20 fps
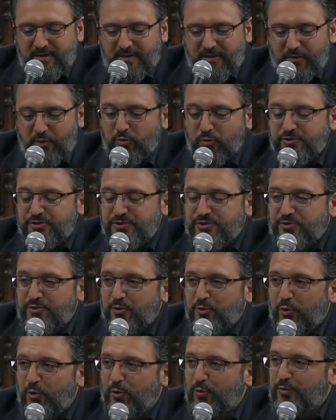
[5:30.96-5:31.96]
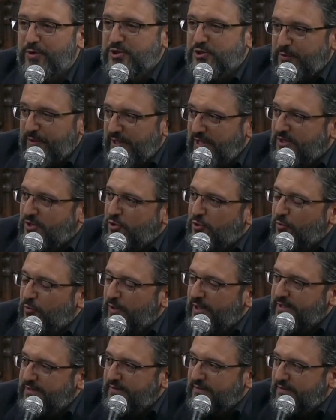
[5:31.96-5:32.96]
those who retreat to
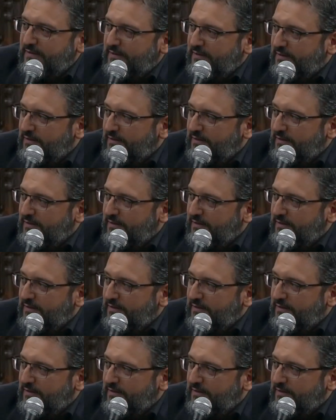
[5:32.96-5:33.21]
it,